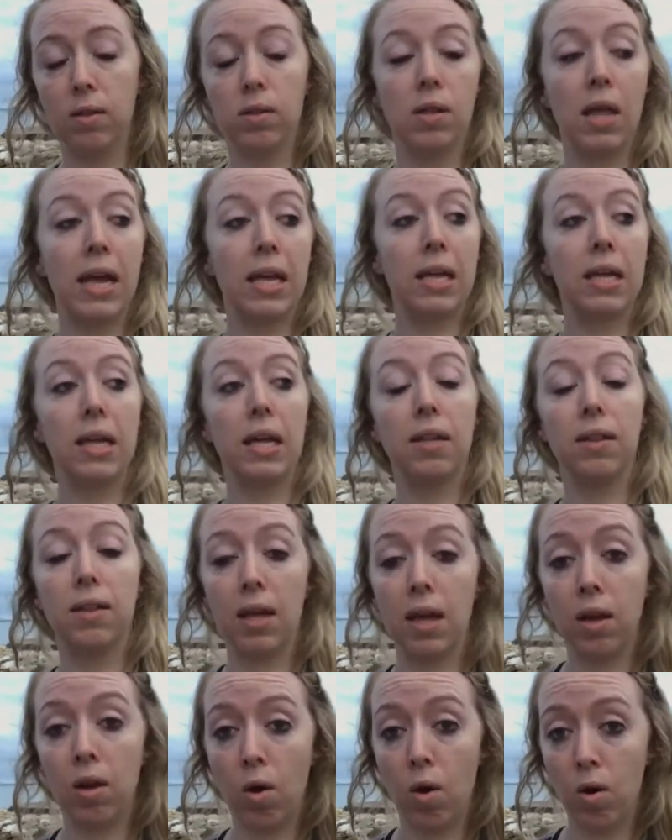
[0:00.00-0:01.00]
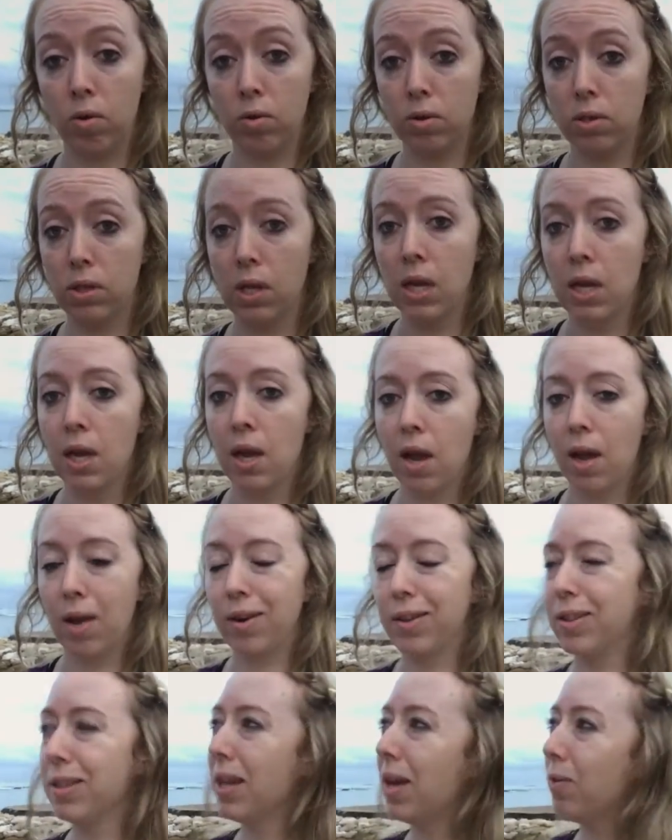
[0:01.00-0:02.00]
they can get their goals. And
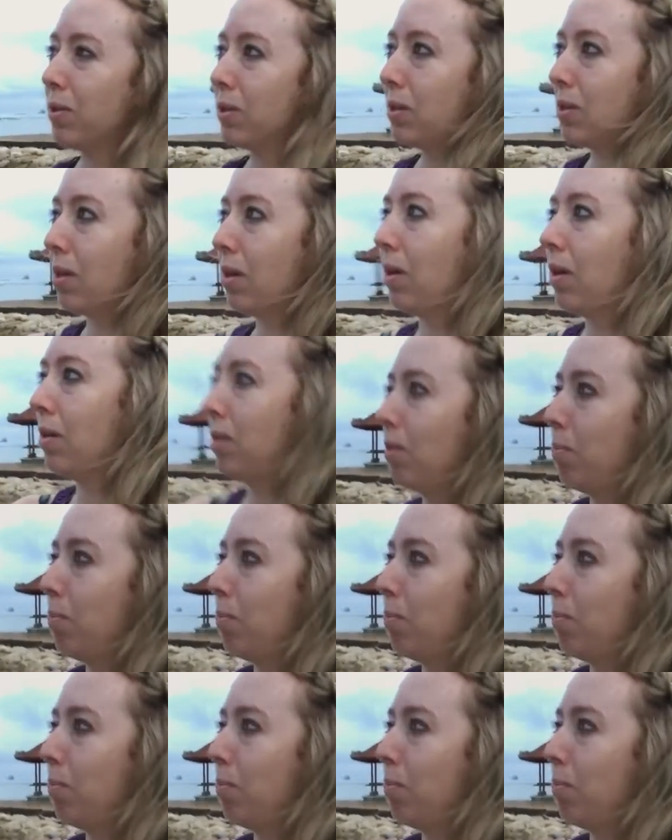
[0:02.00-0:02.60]
I think that was the,